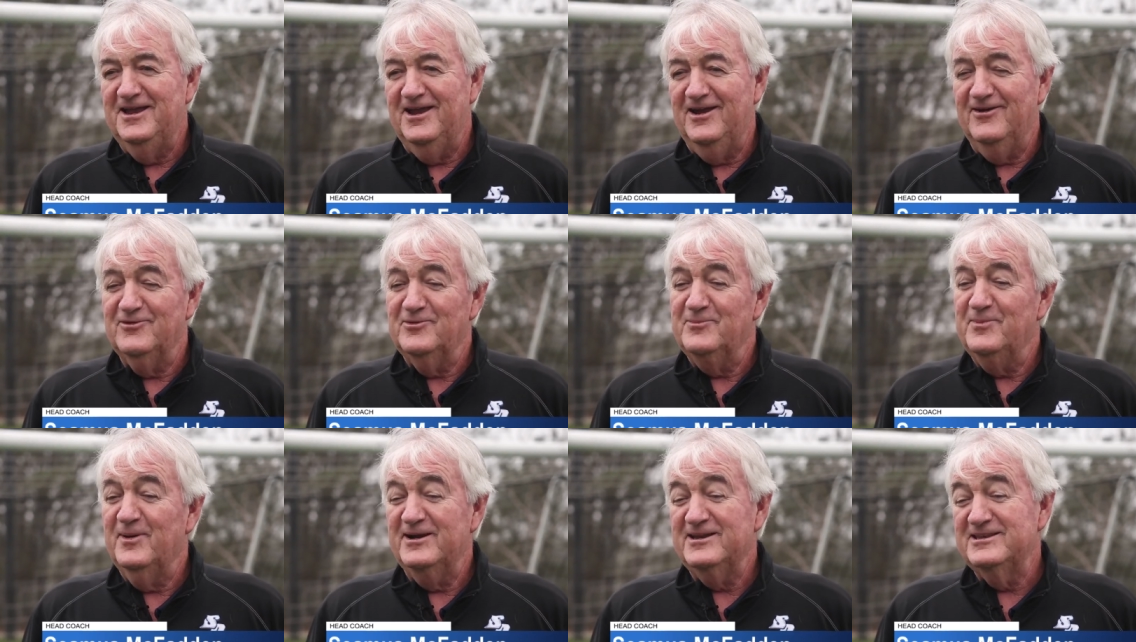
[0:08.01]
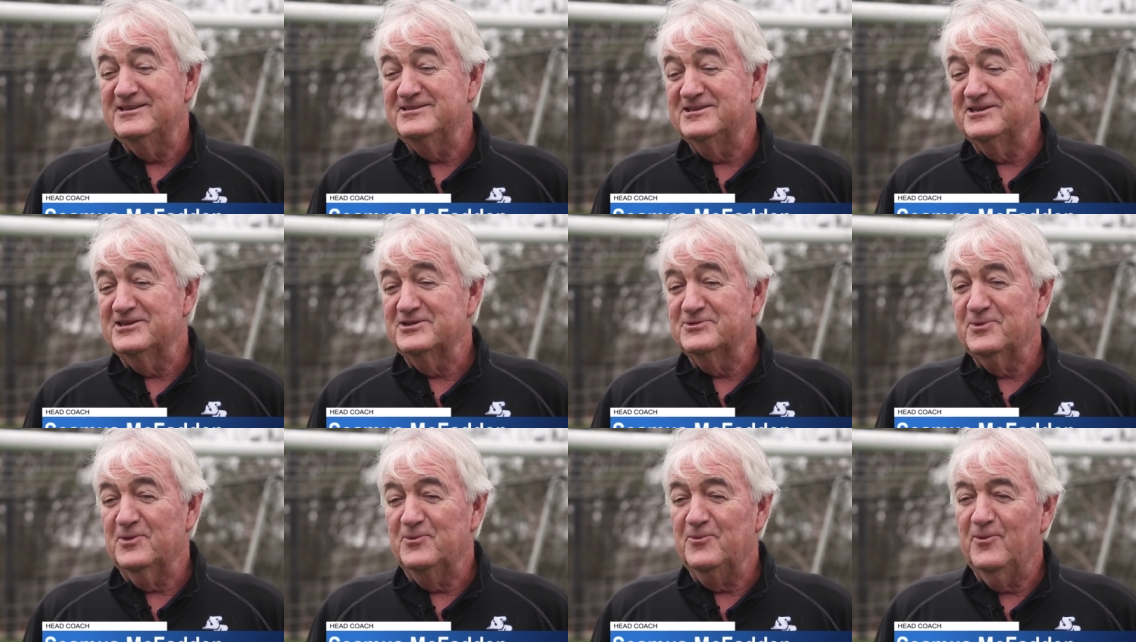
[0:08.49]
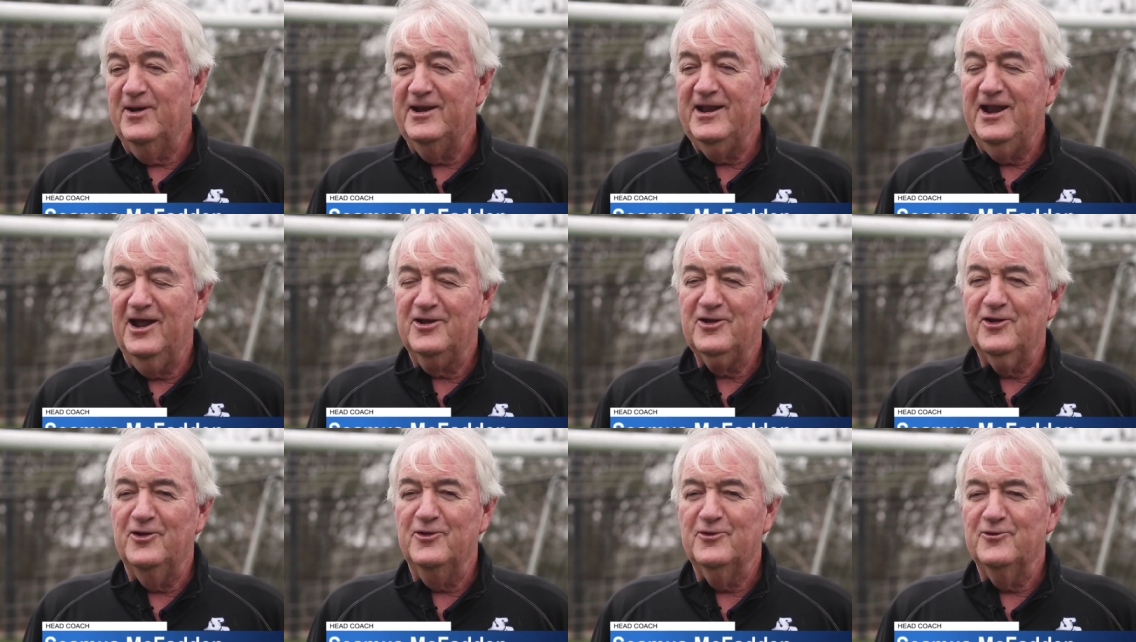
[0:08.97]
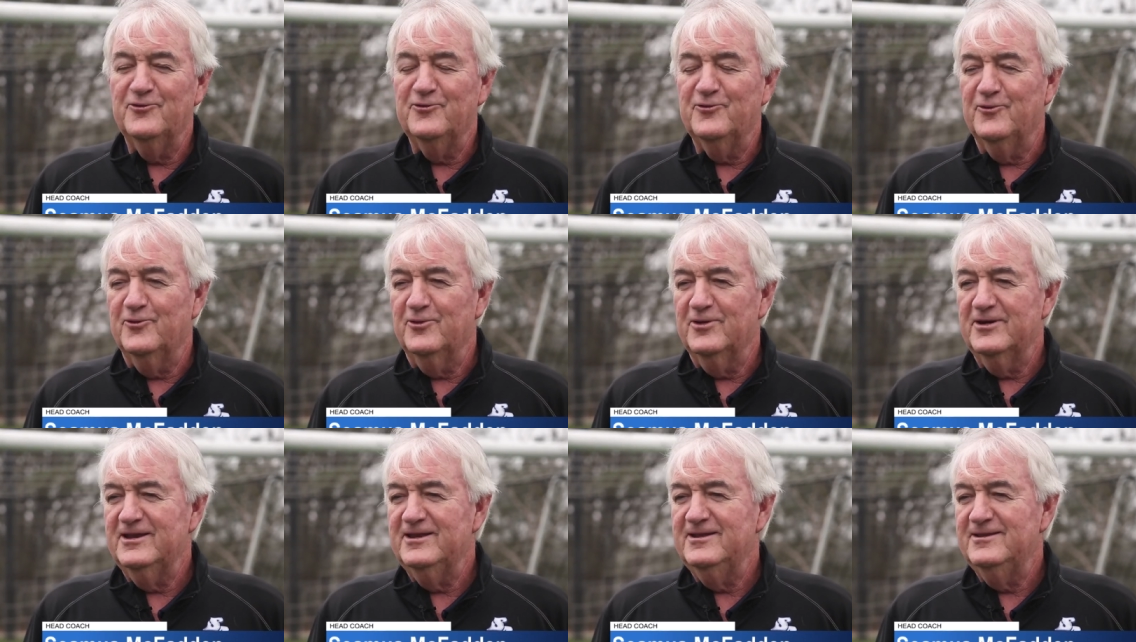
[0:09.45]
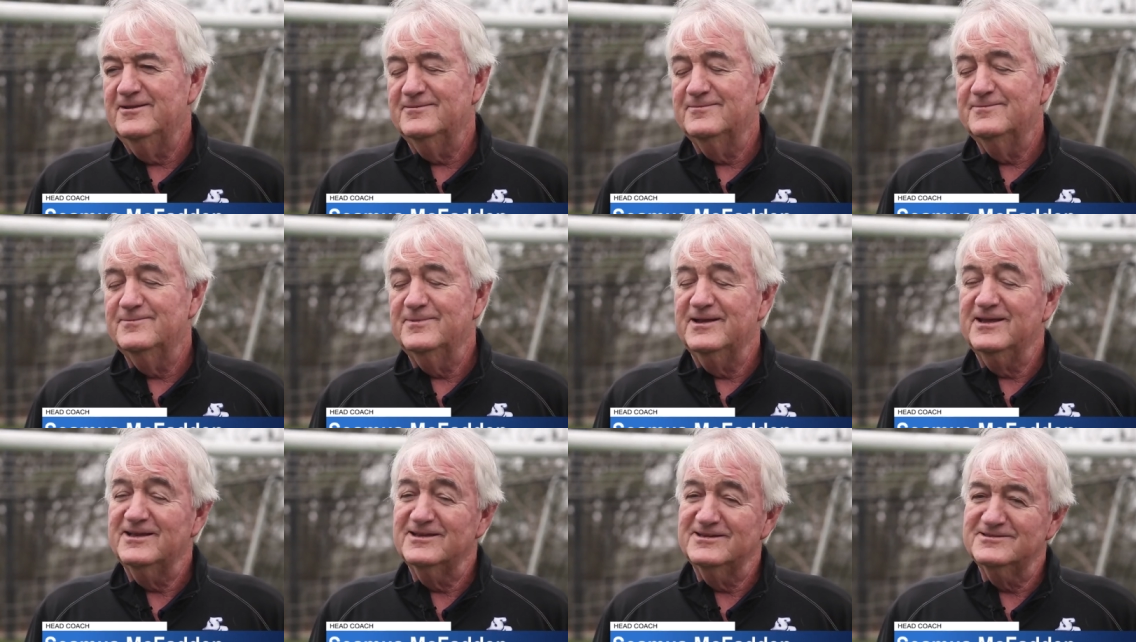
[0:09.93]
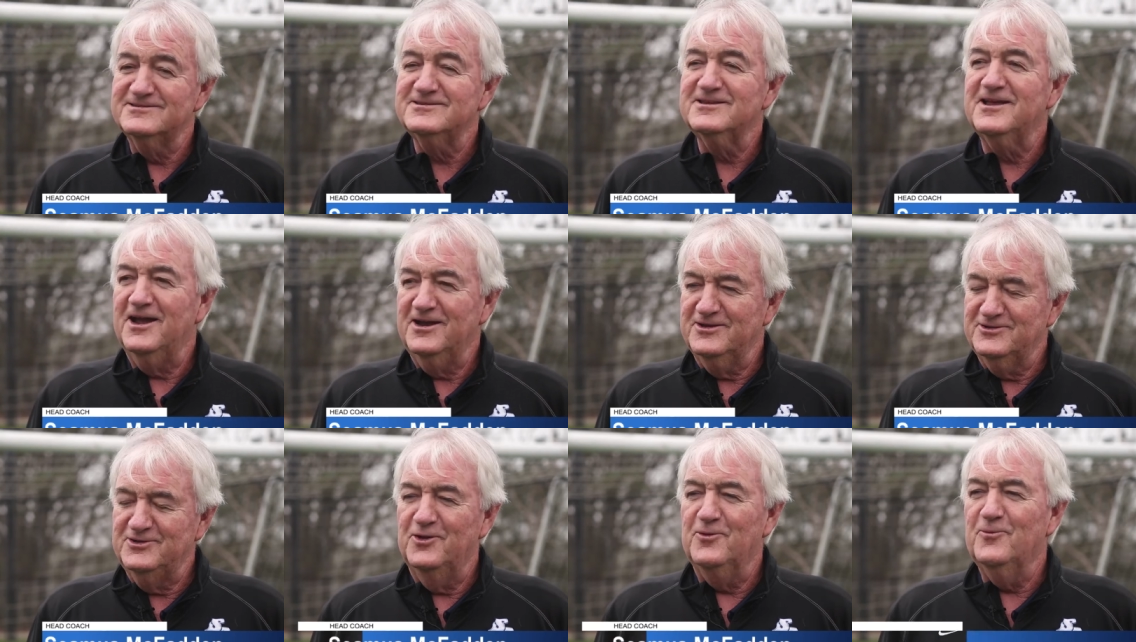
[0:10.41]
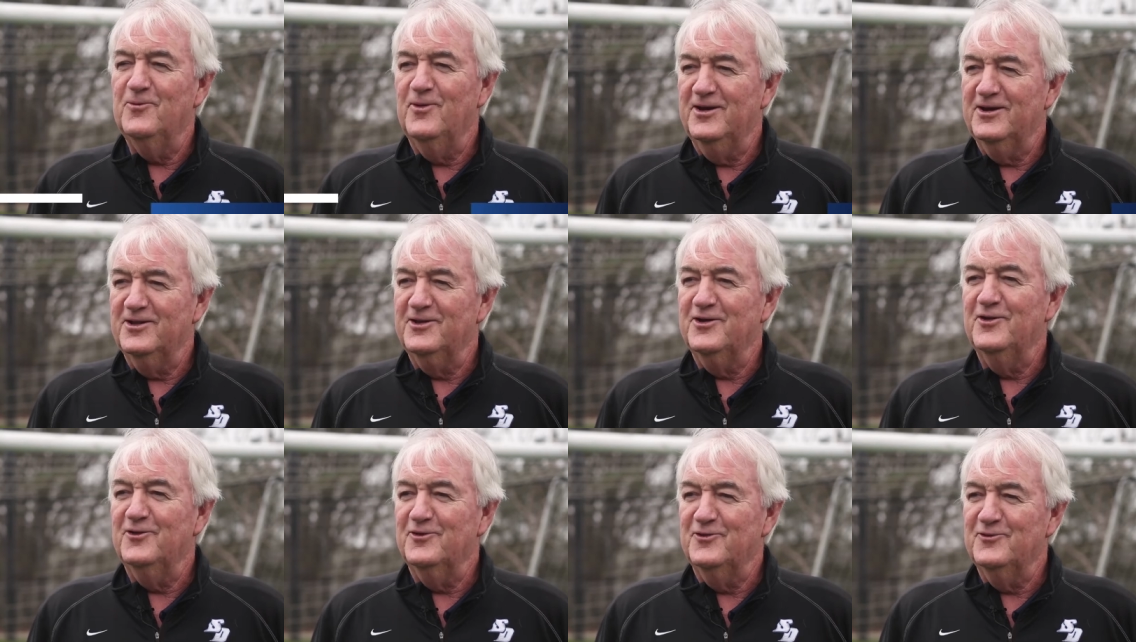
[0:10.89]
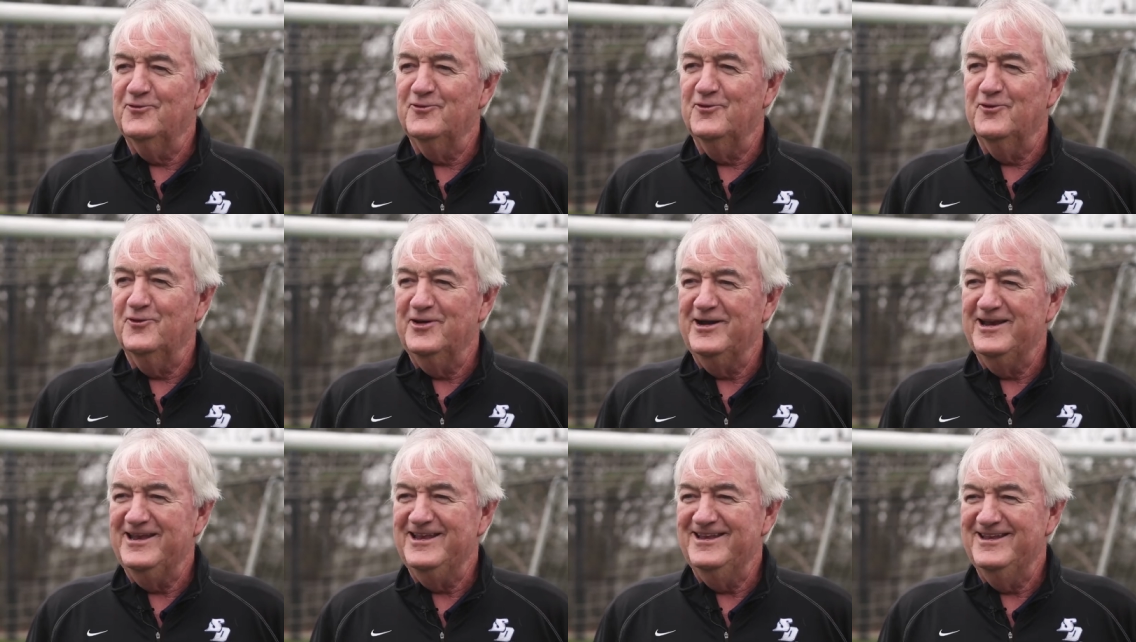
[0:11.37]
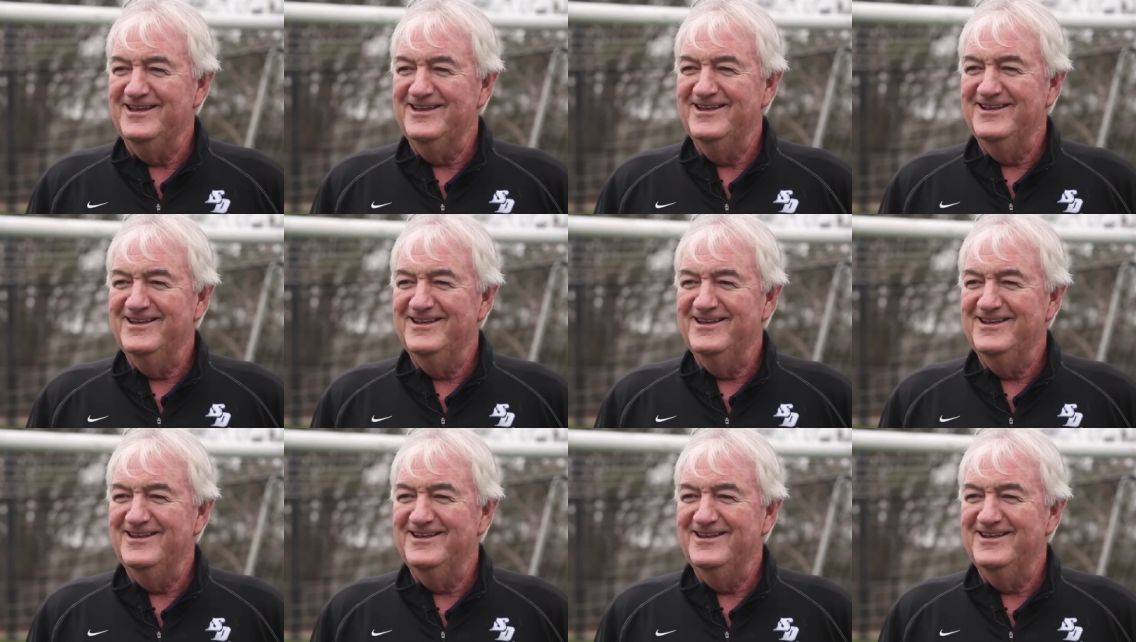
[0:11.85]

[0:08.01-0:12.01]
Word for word: Everybody says, well, why not go to 40? Because I don't want to go to 40.